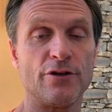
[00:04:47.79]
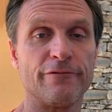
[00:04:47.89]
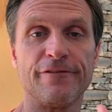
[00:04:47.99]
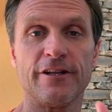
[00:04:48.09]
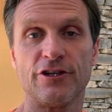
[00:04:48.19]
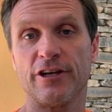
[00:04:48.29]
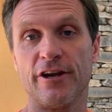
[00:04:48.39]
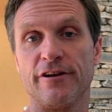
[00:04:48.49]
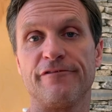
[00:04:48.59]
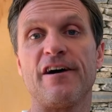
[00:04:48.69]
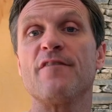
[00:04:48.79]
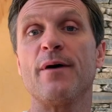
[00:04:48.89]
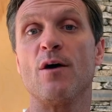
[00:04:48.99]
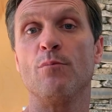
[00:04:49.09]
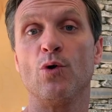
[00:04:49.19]
you don't feel like you're carrying a
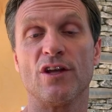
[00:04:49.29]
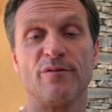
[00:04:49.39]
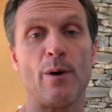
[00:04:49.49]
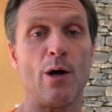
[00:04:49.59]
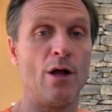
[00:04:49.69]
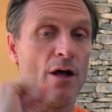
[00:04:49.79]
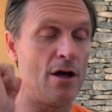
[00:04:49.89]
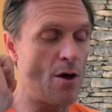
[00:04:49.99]
5-pound bowling ball.